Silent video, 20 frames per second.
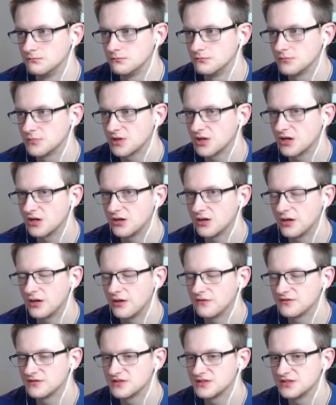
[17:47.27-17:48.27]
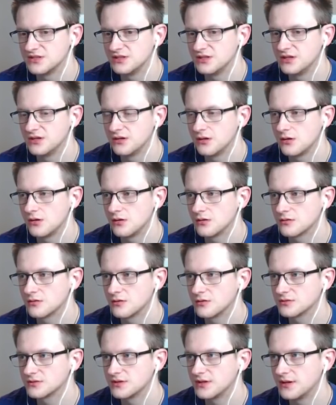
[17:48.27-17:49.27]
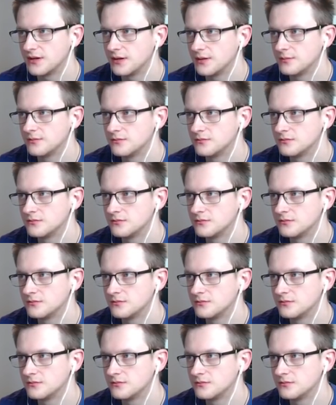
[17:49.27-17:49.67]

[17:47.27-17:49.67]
Card I haven't seen in a long time.